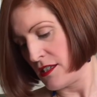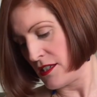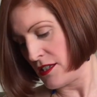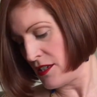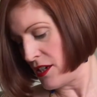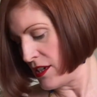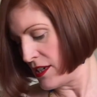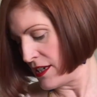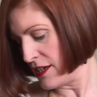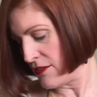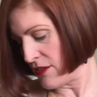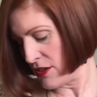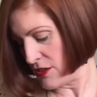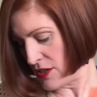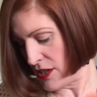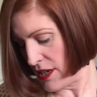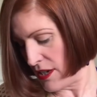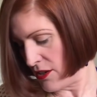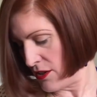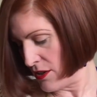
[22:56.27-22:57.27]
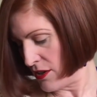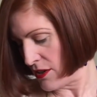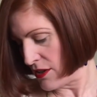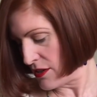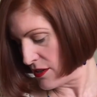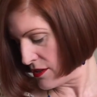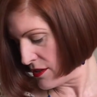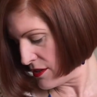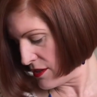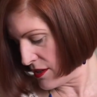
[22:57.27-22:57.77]
tiny crochet
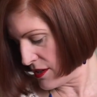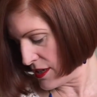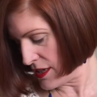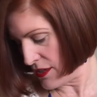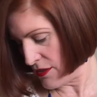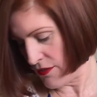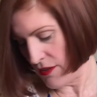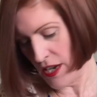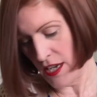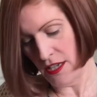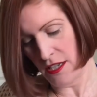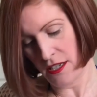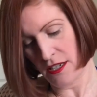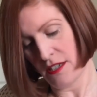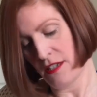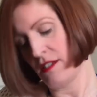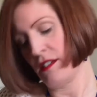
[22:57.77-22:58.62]
hook, tiny thread,